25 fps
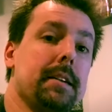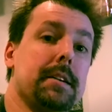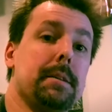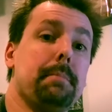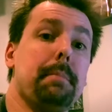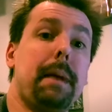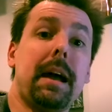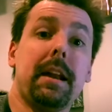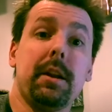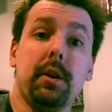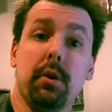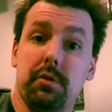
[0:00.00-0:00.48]

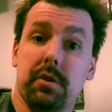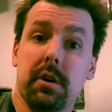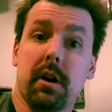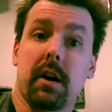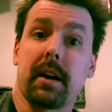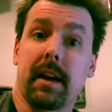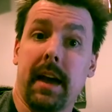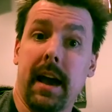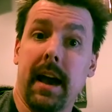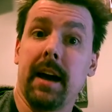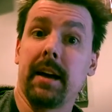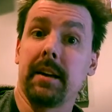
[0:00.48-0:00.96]
Demandotar
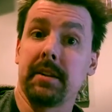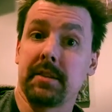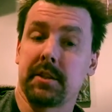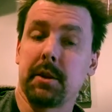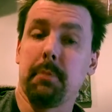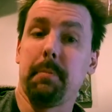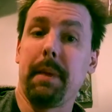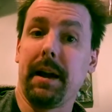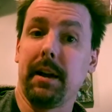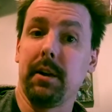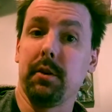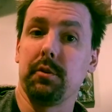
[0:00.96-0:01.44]
cat is
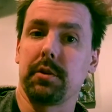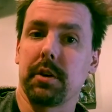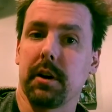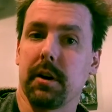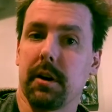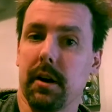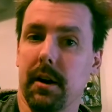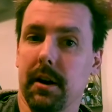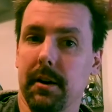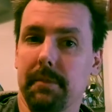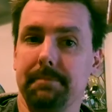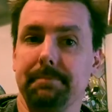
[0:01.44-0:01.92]

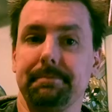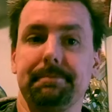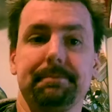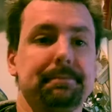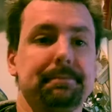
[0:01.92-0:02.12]
Demandotar.